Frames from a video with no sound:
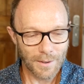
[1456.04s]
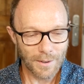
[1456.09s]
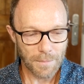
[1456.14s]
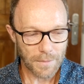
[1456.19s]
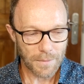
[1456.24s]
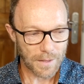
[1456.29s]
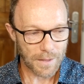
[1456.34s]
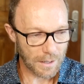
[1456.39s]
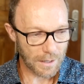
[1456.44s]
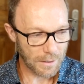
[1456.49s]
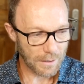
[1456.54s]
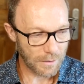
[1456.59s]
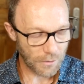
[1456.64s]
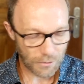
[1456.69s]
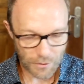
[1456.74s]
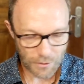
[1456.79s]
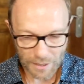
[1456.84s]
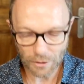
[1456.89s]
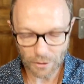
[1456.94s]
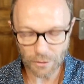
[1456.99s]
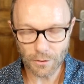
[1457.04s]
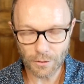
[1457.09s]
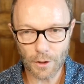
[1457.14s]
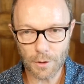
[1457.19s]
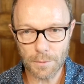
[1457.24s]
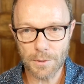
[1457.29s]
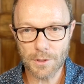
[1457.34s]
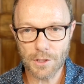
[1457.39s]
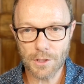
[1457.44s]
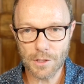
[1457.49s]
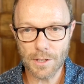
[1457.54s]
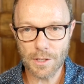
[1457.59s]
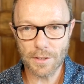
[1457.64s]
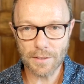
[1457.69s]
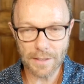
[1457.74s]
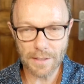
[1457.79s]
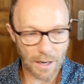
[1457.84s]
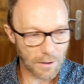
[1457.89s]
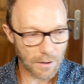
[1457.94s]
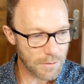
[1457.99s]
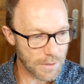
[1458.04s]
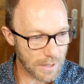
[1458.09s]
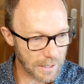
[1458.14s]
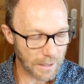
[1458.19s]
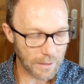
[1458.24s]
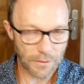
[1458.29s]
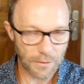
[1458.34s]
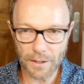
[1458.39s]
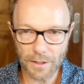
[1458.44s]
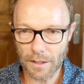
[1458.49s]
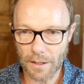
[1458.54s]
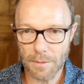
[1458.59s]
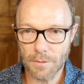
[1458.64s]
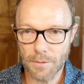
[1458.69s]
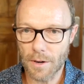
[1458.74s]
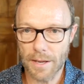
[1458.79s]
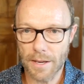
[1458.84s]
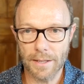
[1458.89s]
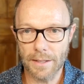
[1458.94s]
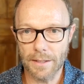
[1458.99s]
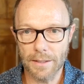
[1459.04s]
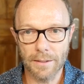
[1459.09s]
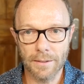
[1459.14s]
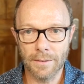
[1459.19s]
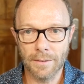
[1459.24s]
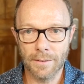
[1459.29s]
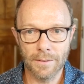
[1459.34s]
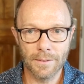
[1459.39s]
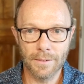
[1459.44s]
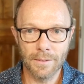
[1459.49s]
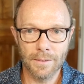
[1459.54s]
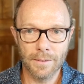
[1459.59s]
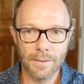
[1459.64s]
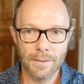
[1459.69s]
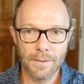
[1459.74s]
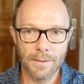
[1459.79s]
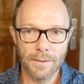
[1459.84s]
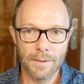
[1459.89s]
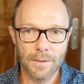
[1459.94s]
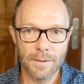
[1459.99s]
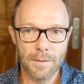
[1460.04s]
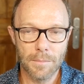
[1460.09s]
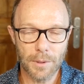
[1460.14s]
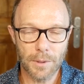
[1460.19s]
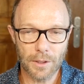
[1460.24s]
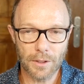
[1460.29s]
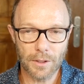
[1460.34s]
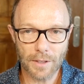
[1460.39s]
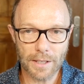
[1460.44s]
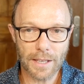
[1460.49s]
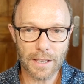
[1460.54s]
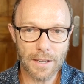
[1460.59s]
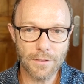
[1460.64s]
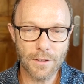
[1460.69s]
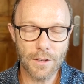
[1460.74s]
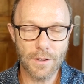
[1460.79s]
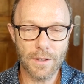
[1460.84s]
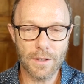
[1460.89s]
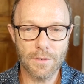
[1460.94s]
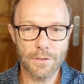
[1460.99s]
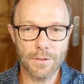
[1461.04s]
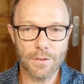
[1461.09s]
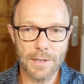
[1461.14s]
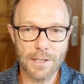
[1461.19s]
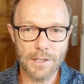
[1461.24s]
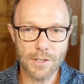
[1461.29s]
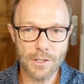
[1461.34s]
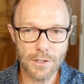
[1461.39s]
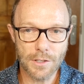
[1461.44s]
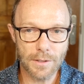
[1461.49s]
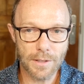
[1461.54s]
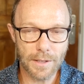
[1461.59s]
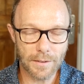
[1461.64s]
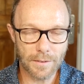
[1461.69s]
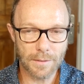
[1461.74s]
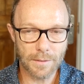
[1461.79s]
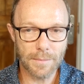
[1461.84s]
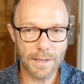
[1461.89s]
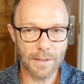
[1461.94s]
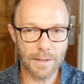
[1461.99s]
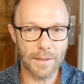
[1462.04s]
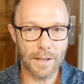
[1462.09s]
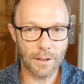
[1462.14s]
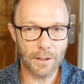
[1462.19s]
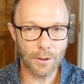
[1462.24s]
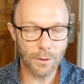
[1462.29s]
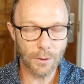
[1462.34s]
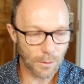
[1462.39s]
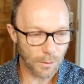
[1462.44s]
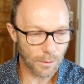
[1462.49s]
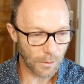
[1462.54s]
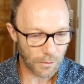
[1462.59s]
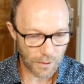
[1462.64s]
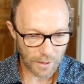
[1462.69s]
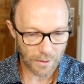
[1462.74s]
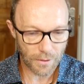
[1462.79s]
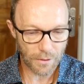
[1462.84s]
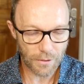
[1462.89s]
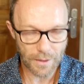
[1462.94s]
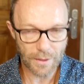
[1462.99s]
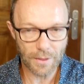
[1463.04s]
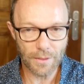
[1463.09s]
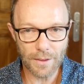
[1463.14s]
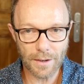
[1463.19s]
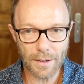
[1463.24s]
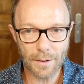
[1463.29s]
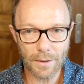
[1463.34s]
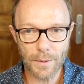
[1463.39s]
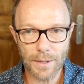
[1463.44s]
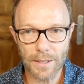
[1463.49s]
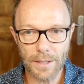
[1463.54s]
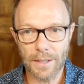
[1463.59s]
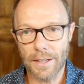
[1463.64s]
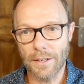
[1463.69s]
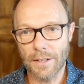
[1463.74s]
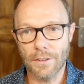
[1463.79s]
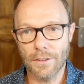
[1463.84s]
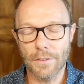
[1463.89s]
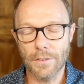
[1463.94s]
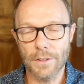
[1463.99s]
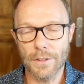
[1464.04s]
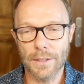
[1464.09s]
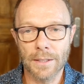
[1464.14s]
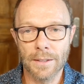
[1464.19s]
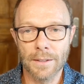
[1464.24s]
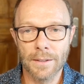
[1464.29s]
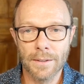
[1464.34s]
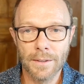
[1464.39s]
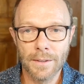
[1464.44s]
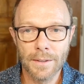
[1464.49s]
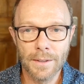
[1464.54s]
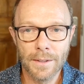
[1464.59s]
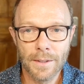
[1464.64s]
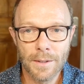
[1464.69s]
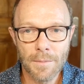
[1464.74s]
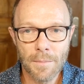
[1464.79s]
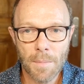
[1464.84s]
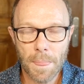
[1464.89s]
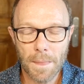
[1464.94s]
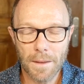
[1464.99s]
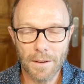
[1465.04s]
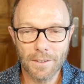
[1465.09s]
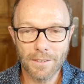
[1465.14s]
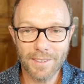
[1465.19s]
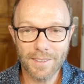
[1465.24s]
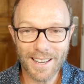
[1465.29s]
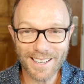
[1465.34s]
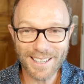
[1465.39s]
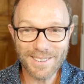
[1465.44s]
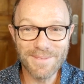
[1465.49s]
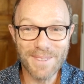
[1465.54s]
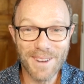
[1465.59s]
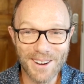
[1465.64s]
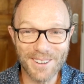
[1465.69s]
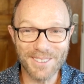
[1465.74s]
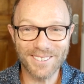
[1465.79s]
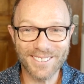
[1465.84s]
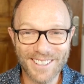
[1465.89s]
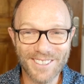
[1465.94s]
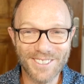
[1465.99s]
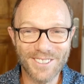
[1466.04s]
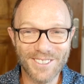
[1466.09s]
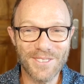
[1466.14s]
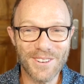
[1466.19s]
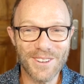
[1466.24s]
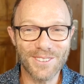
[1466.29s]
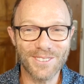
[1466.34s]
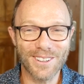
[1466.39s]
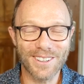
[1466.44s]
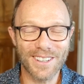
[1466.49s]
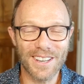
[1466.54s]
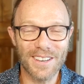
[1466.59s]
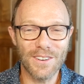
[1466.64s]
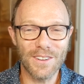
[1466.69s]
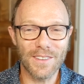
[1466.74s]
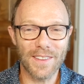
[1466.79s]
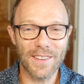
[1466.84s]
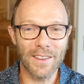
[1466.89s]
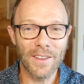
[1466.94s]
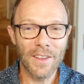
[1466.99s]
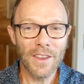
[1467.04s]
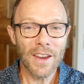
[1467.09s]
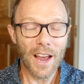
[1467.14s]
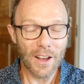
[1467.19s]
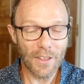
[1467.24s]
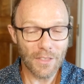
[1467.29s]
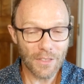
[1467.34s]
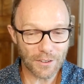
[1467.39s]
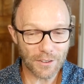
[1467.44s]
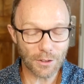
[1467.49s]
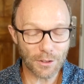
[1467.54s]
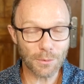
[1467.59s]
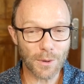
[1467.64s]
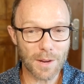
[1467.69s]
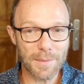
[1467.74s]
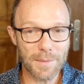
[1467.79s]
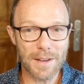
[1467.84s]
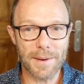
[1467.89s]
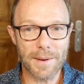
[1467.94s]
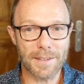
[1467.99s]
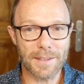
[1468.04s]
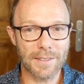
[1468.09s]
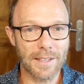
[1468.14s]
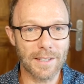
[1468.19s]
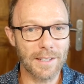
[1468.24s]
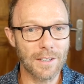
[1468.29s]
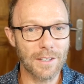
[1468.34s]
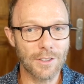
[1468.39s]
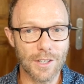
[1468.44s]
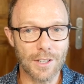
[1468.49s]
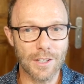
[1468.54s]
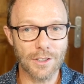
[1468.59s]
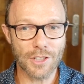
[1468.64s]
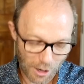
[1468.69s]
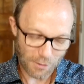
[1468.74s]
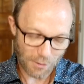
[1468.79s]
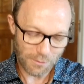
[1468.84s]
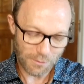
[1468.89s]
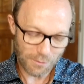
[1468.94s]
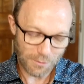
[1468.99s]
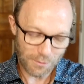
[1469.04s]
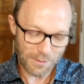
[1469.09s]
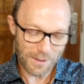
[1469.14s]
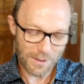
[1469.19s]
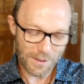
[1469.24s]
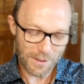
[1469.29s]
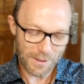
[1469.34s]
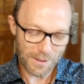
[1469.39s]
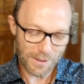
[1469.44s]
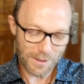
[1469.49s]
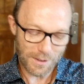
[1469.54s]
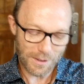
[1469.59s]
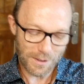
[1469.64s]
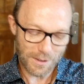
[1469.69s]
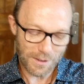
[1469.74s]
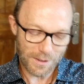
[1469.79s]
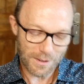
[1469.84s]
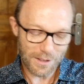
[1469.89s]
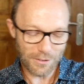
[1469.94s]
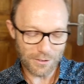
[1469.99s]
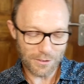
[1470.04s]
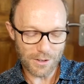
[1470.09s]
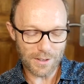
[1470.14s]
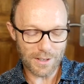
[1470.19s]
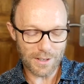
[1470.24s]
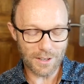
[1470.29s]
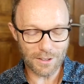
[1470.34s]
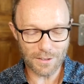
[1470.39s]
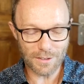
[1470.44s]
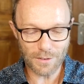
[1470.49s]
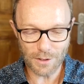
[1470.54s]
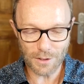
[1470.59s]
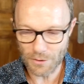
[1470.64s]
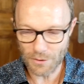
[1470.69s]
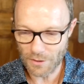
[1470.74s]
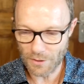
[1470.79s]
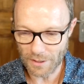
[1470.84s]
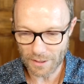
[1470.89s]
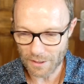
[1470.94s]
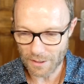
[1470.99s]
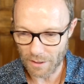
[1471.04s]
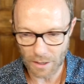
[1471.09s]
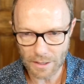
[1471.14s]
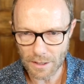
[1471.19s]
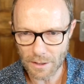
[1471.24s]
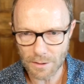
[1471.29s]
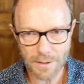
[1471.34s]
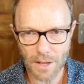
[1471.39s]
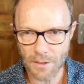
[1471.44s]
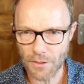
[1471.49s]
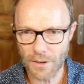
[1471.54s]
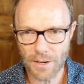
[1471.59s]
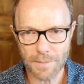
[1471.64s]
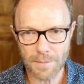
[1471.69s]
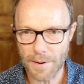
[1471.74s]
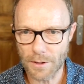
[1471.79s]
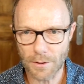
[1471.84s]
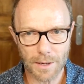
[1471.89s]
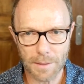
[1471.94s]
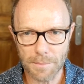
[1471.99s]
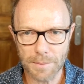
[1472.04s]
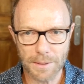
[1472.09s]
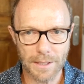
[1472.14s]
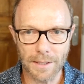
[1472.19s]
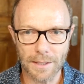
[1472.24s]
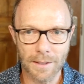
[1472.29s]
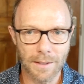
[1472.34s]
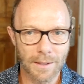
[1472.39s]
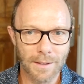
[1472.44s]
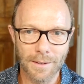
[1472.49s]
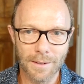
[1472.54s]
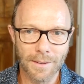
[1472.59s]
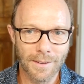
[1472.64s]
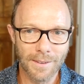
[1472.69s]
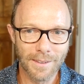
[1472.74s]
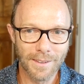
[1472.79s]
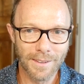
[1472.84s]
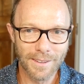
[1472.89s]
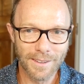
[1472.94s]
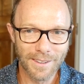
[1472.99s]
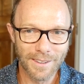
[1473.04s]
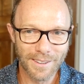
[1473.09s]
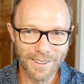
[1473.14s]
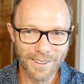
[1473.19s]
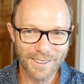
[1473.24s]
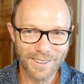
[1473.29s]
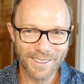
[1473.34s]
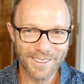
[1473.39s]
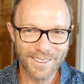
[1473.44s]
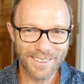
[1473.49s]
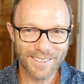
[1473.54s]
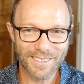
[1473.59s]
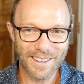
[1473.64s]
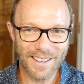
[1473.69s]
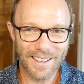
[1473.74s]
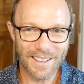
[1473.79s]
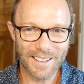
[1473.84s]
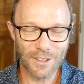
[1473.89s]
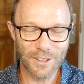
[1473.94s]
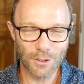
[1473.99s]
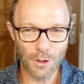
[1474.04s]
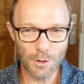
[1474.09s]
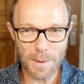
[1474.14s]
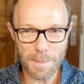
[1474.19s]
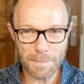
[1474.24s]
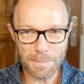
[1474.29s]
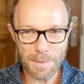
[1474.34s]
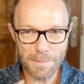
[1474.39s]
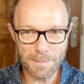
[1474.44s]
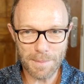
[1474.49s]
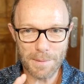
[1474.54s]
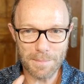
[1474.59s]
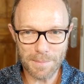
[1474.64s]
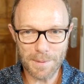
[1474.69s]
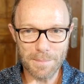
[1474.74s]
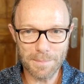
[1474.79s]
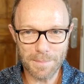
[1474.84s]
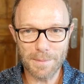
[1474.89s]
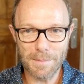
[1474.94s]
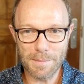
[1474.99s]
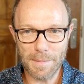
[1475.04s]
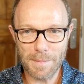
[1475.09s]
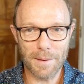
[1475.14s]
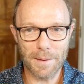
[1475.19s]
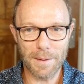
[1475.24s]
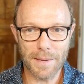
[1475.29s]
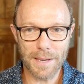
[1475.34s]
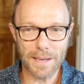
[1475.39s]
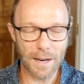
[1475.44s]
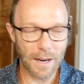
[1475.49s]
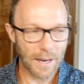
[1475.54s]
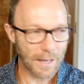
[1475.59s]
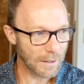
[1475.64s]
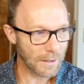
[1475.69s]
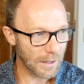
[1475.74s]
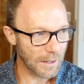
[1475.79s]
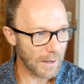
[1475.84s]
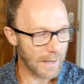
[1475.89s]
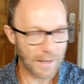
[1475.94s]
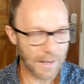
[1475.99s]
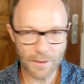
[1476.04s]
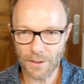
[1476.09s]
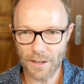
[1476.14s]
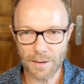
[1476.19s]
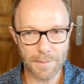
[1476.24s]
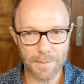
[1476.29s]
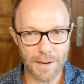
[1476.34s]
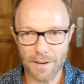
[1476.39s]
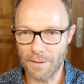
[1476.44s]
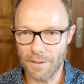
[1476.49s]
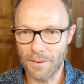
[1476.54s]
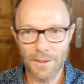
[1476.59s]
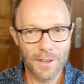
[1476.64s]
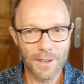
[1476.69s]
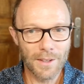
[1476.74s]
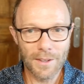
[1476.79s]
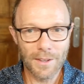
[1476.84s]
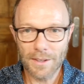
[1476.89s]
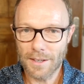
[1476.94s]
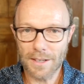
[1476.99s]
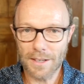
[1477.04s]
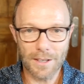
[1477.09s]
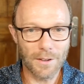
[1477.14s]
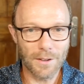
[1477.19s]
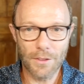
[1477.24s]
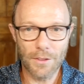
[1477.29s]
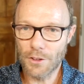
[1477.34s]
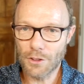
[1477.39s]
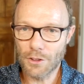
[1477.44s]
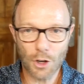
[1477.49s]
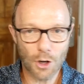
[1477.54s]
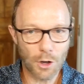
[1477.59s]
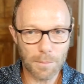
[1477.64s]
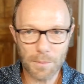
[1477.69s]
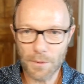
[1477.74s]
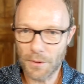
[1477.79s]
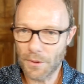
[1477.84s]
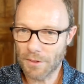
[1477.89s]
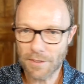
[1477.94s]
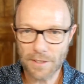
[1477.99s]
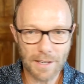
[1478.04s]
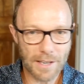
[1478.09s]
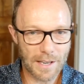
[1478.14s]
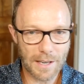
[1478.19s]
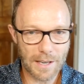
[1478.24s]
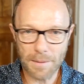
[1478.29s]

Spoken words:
thanks for the opportunity. I really don't think I'm right here because I gave you the information you need to make that call. Then I'm winning at interview. And sadly, most interviews don't give you that. And this is what I mean about taking charge. If you're about halfway through the interview and you're thinking, I know nothing about your company, right? It's all been bum, bum, bum, bum about me. I don't know anything about, the job, the team,